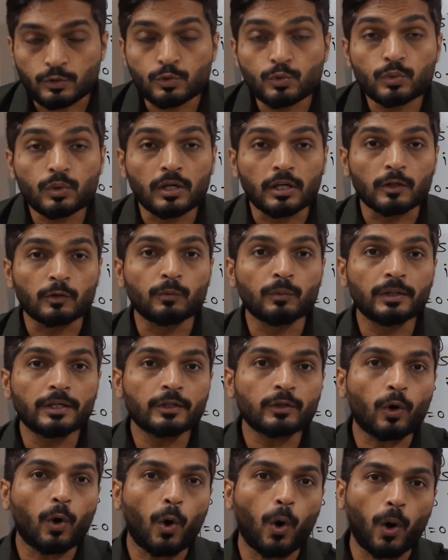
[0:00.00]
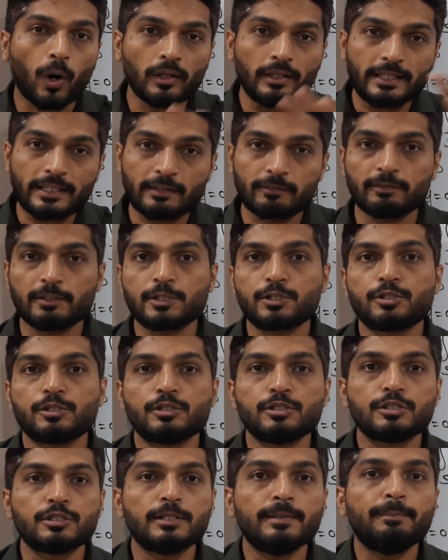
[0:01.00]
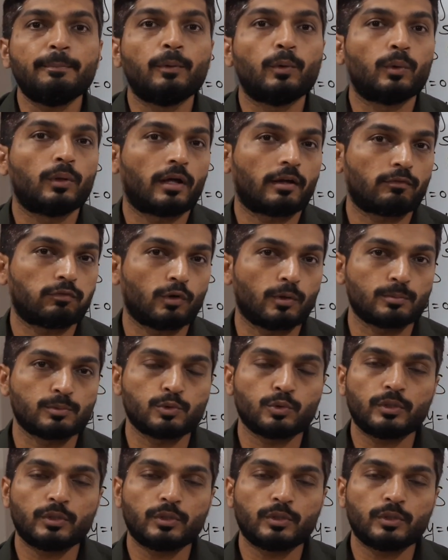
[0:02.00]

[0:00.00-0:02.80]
is to convert all equations in polar form.